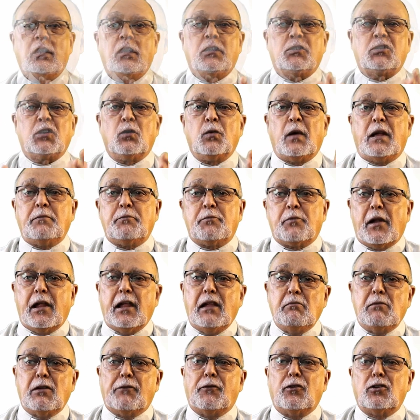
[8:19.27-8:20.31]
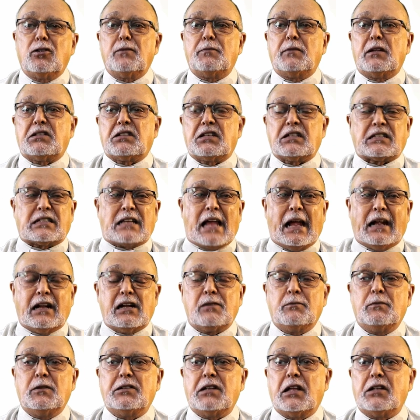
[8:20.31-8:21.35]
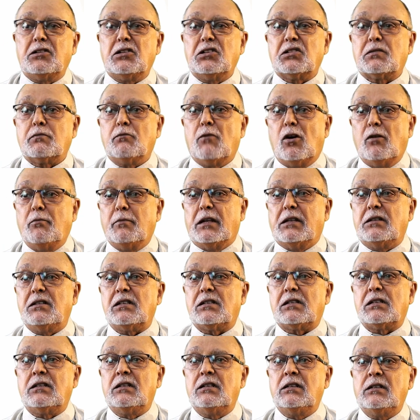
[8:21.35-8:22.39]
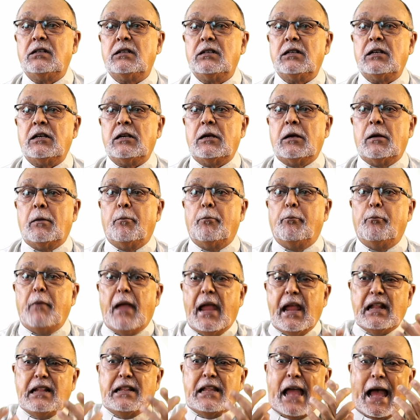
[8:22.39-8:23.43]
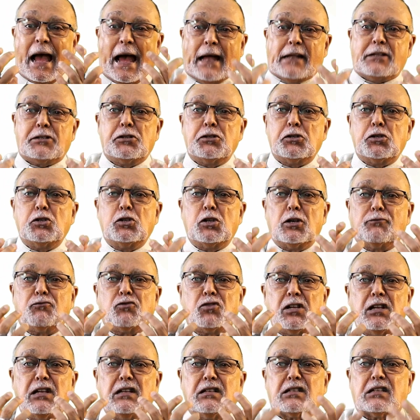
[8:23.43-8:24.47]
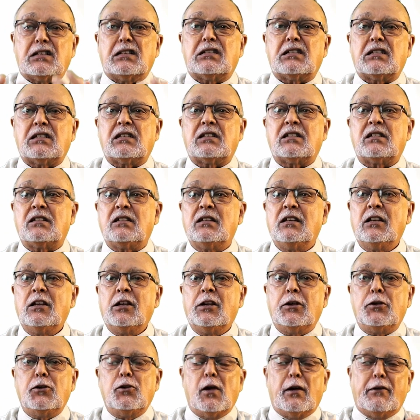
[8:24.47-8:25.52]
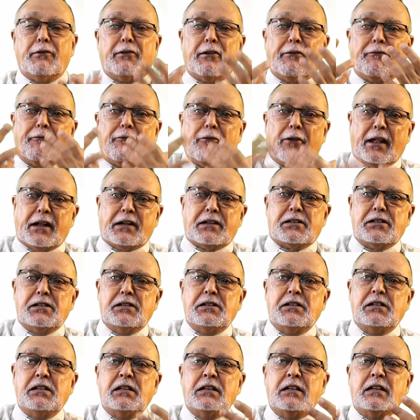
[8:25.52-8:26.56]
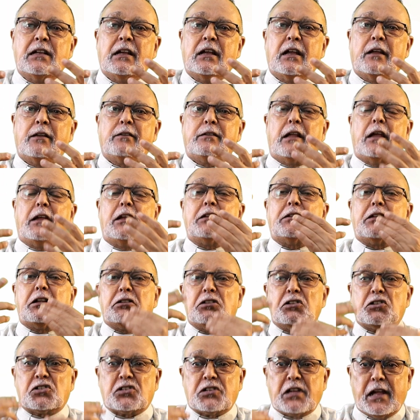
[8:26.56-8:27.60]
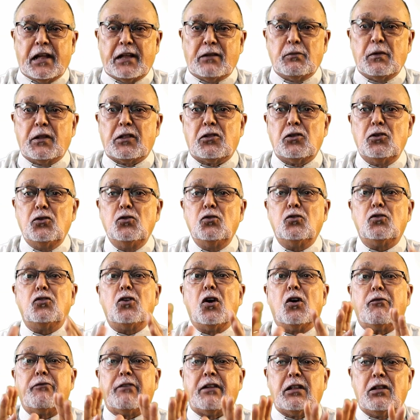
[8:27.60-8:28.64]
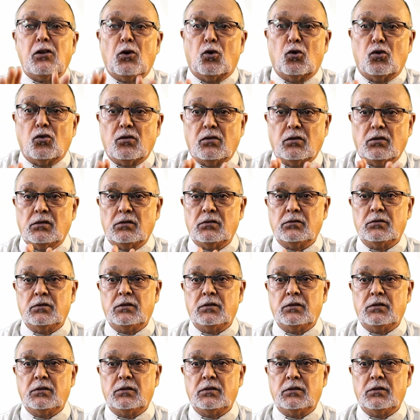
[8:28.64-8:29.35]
So when praying before the Blessed Sacrament at this moment, make the attitude of Jesus you have reflected, that He shared with you, your very own.